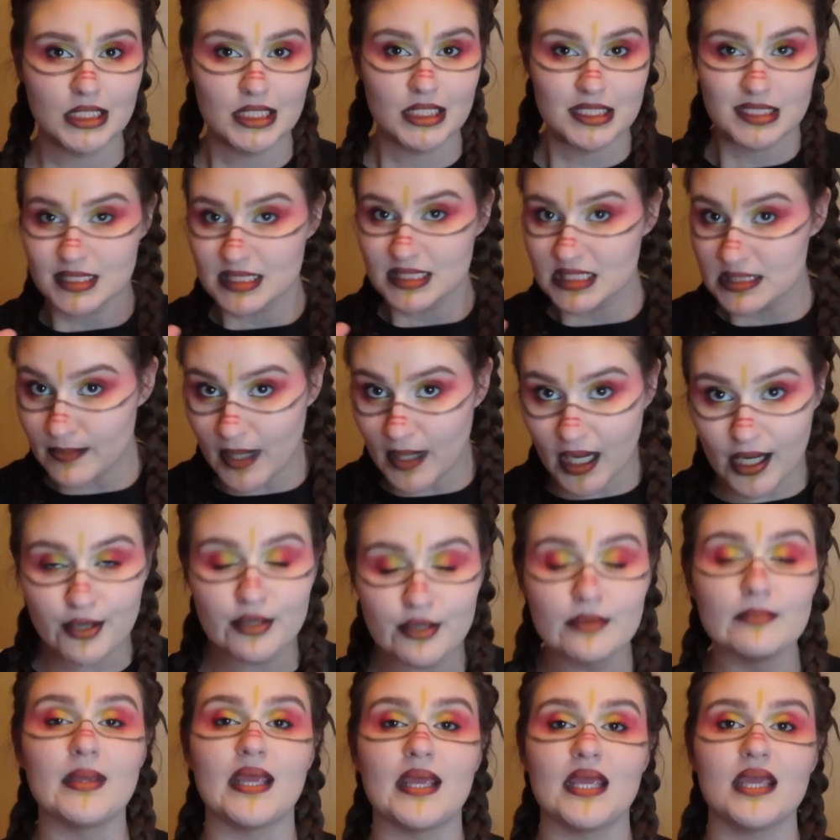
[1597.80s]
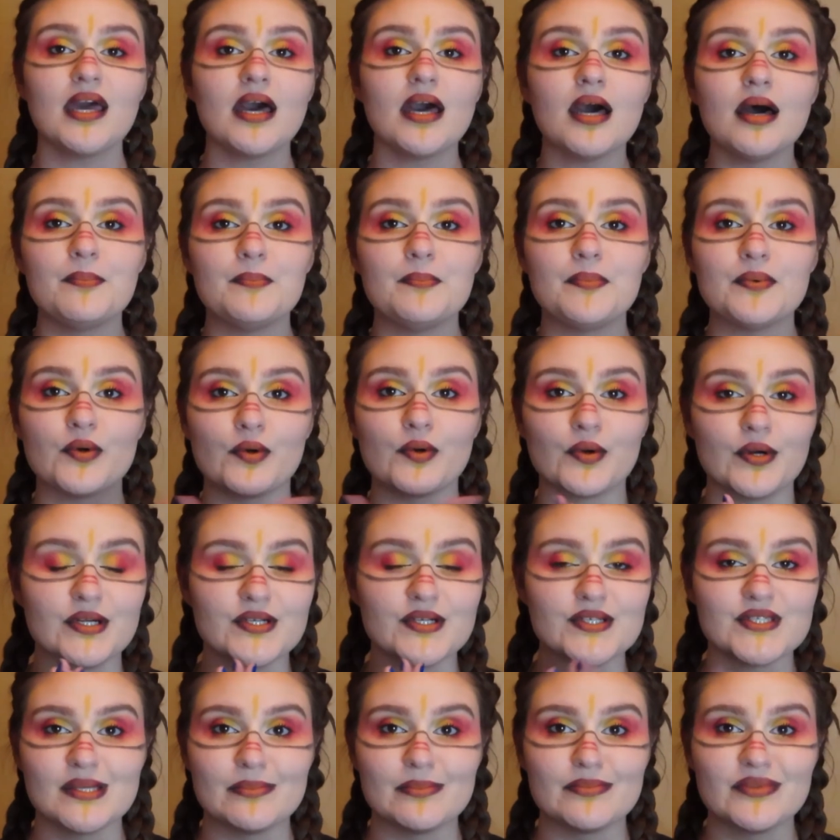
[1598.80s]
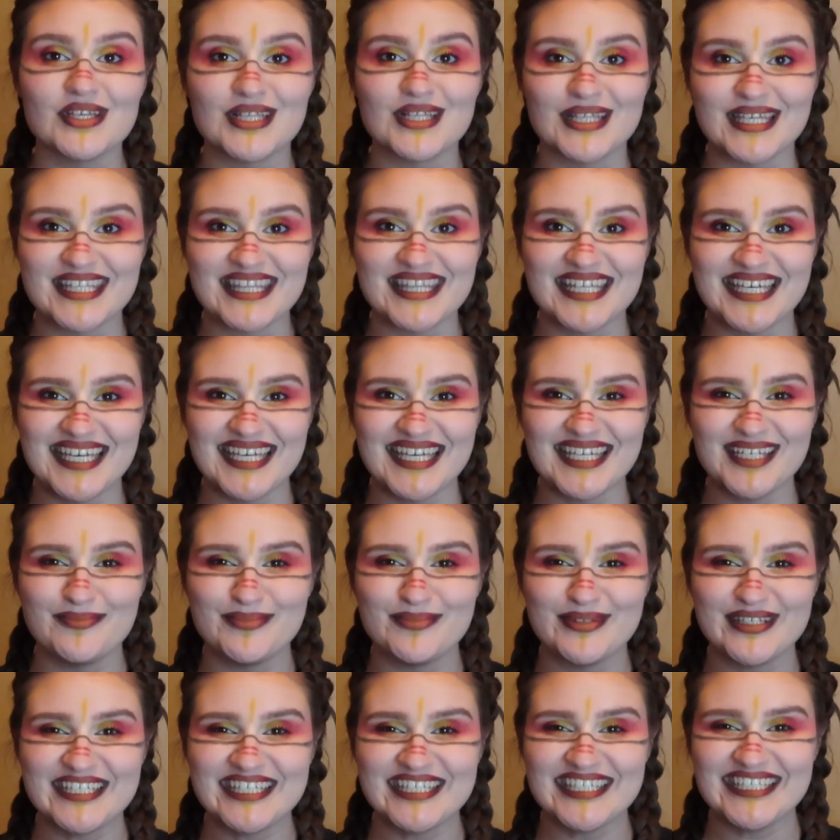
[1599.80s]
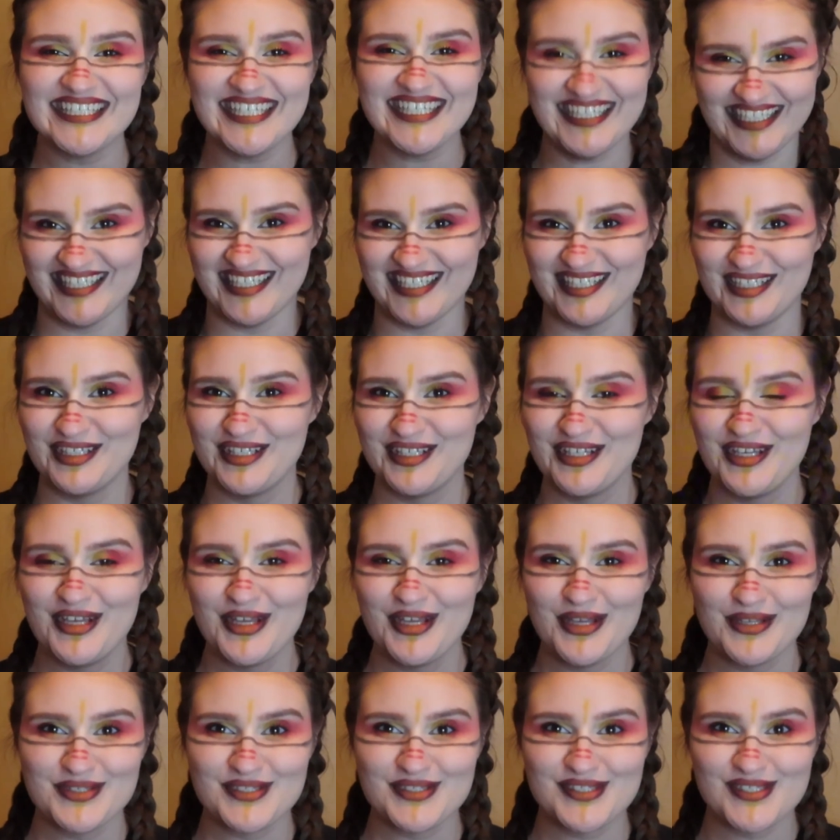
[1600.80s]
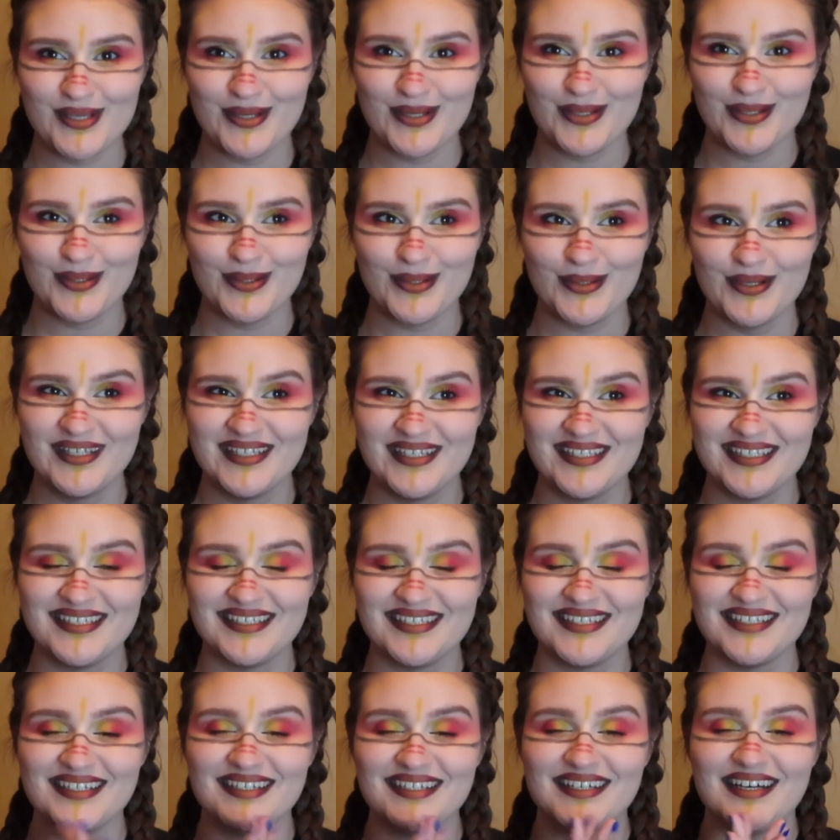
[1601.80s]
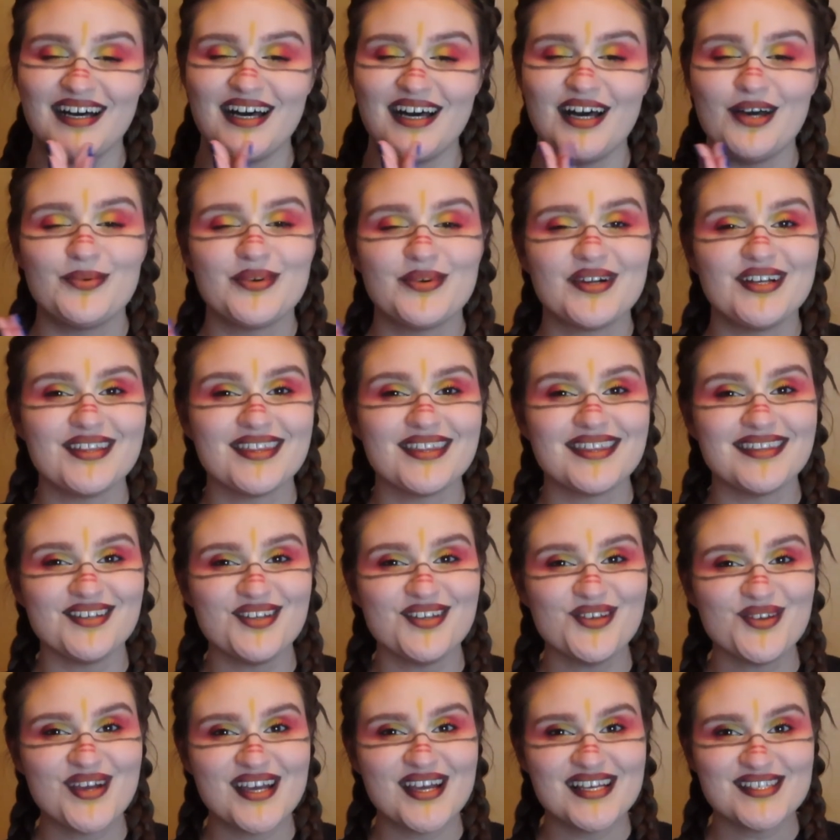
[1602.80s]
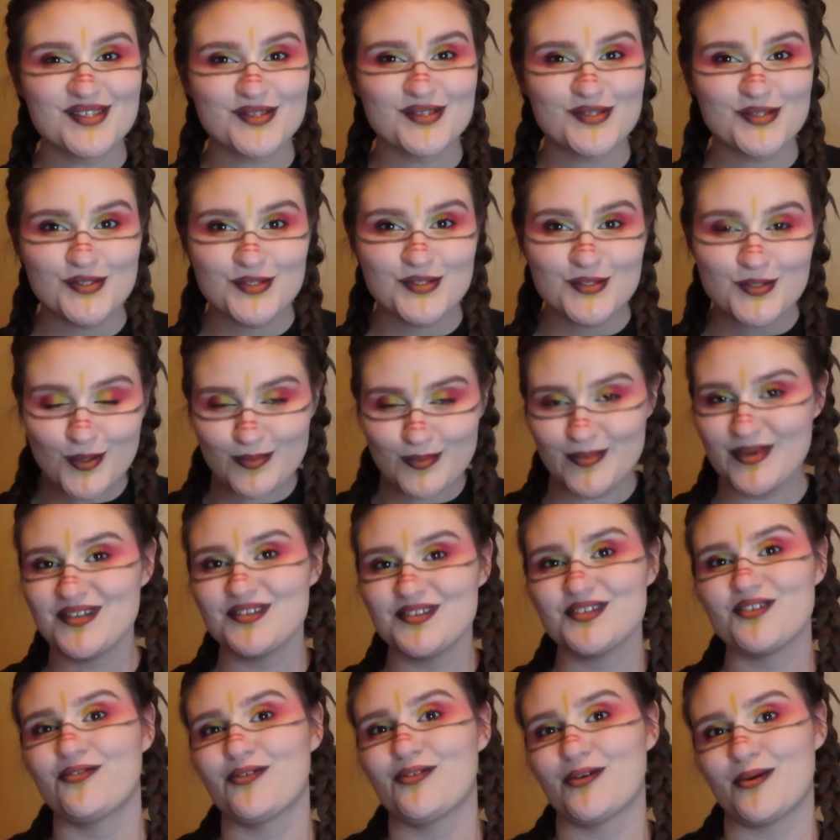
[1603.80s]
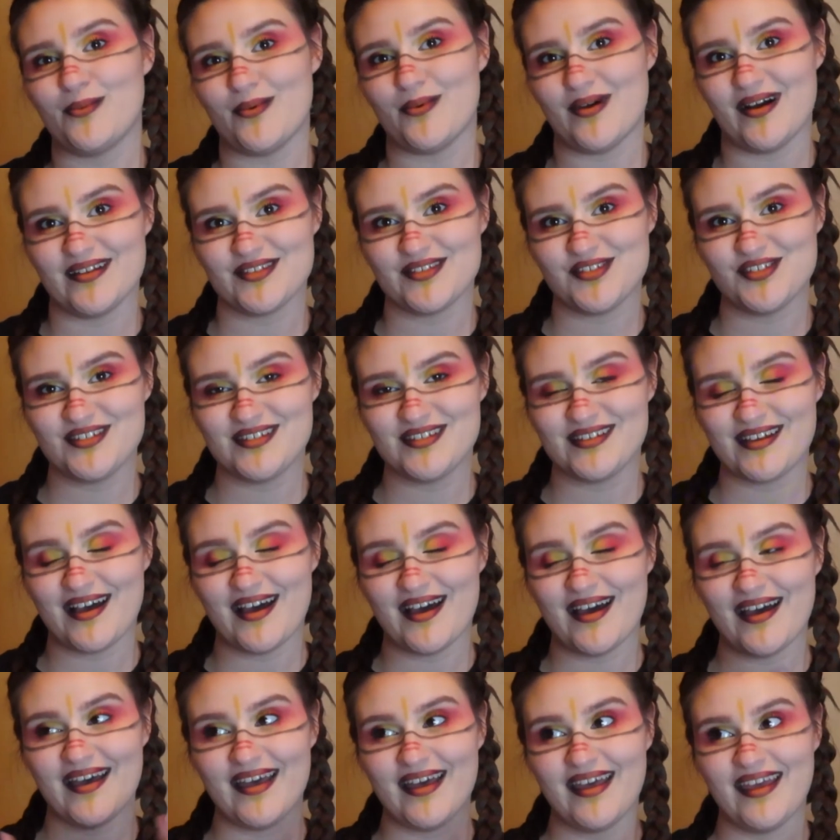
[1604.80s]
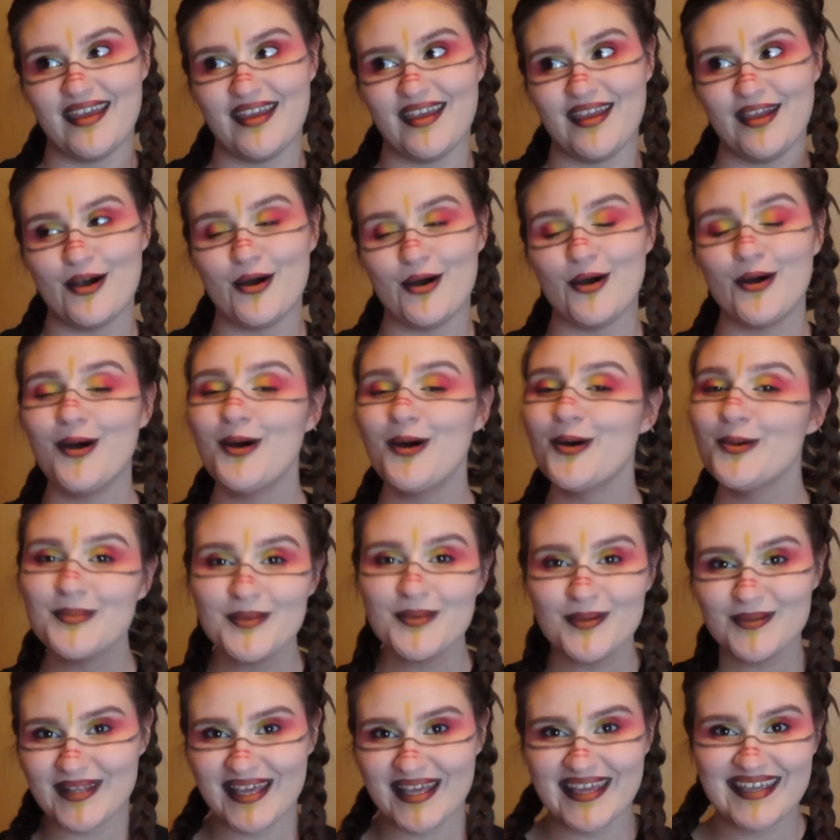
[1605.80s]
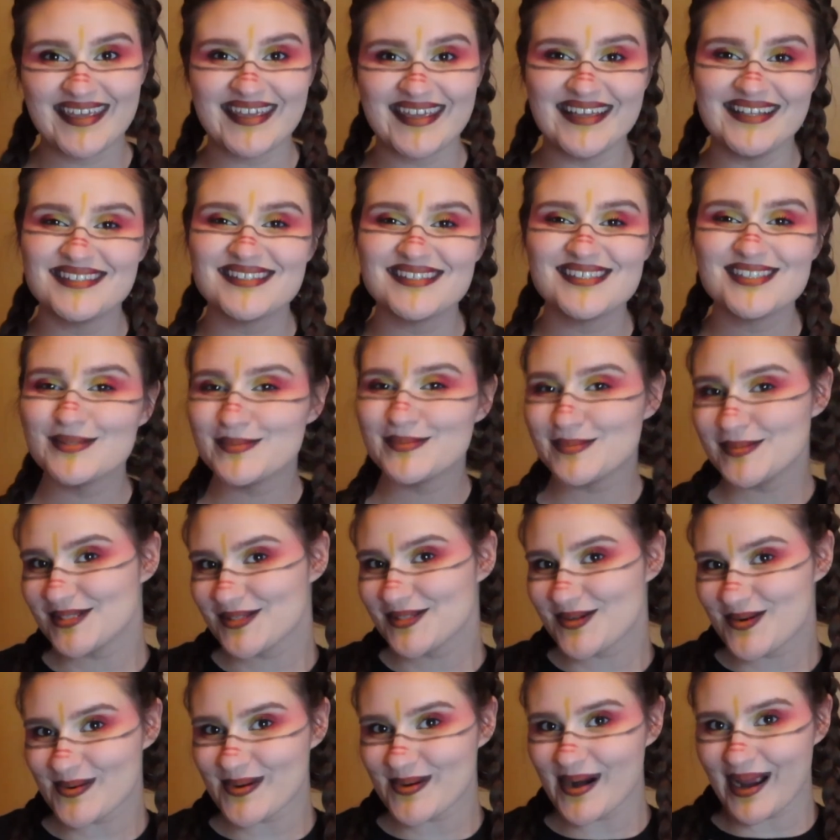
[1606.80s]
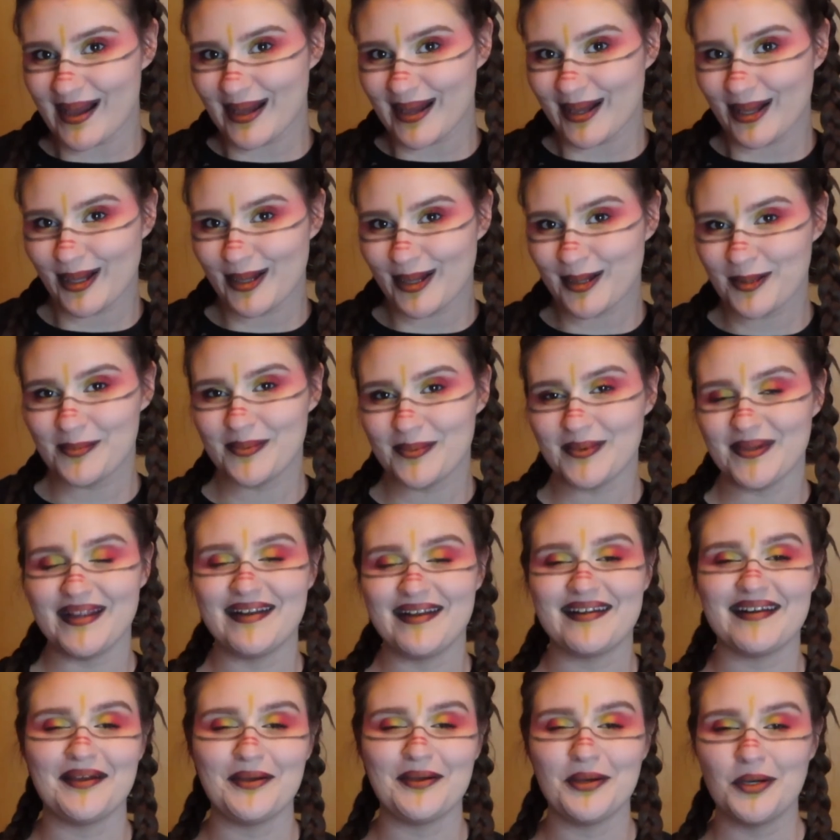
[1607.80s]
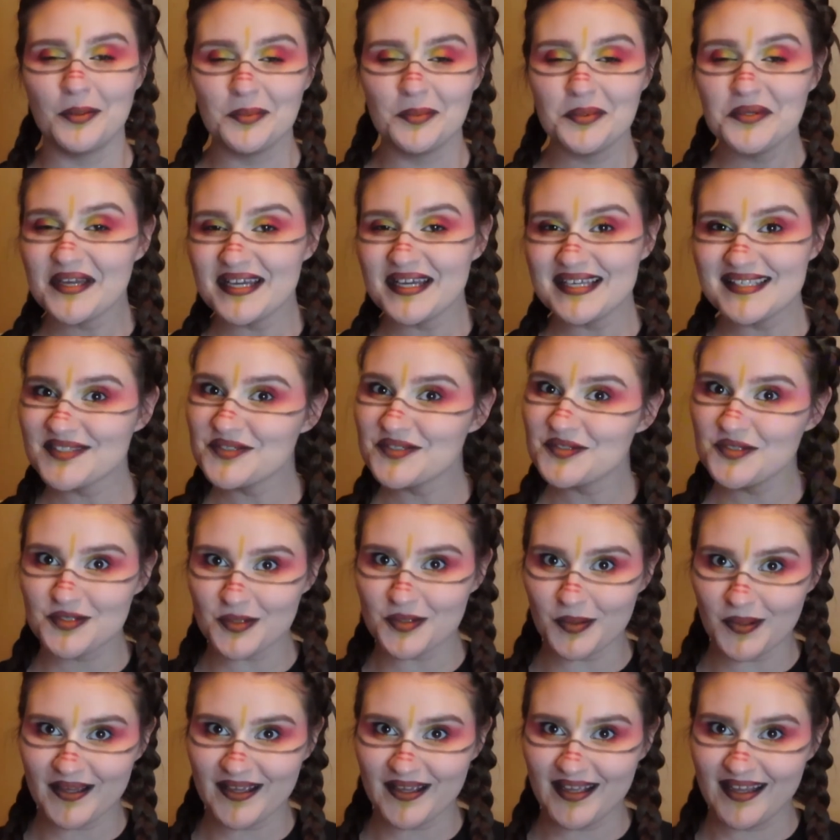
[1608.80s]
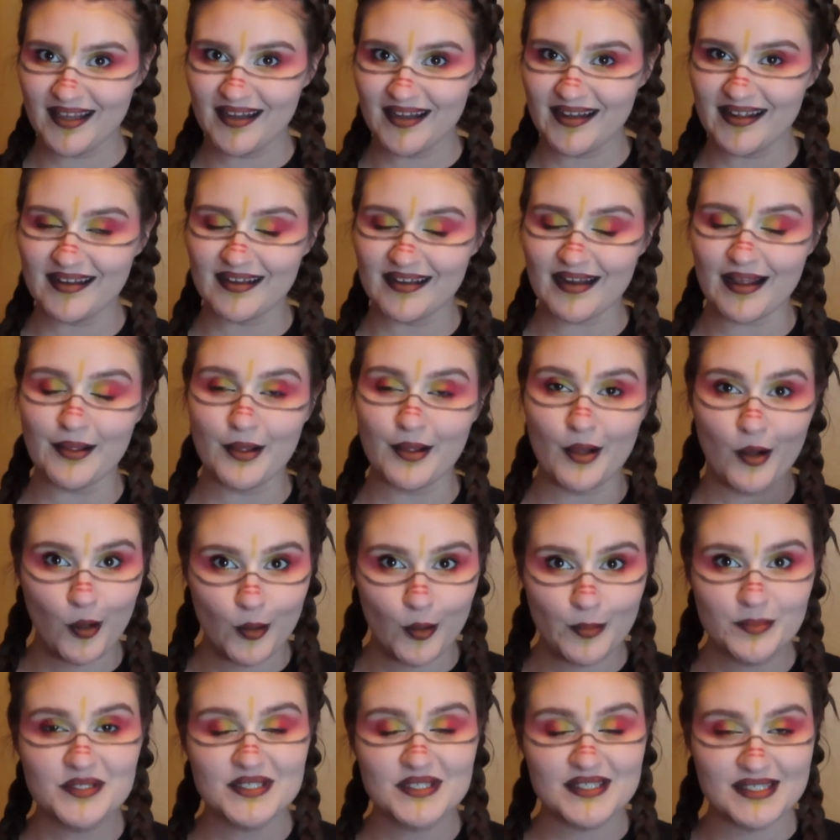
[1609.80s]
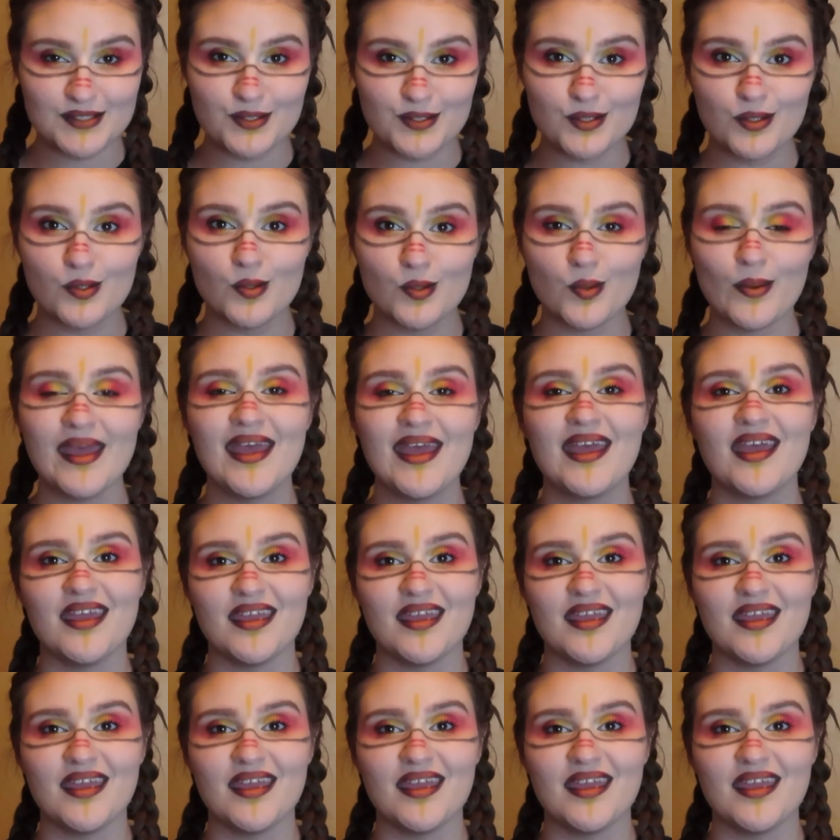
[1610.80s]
inspired makeup or something like that. But yeah, so I want to thank you guys so much for watching. I hope you like and subscribe, and I hope you guys enjoyed, and I hope to see you